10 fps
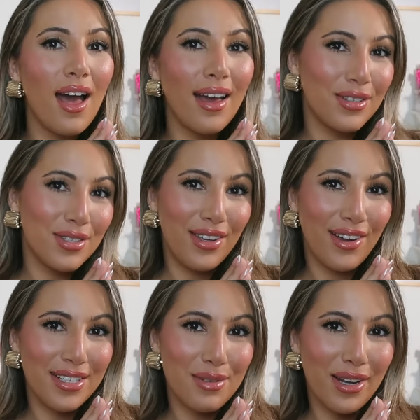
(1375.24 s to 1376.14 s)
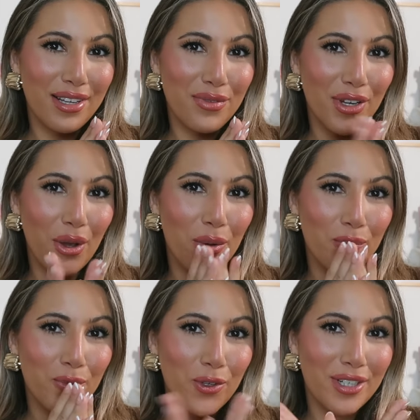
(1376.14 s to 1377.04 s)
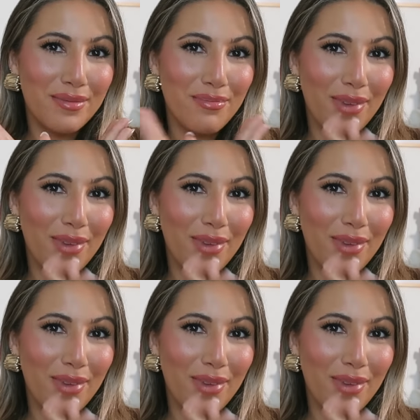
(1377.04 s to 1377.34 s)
and I'll see you guys in my next video. Bye.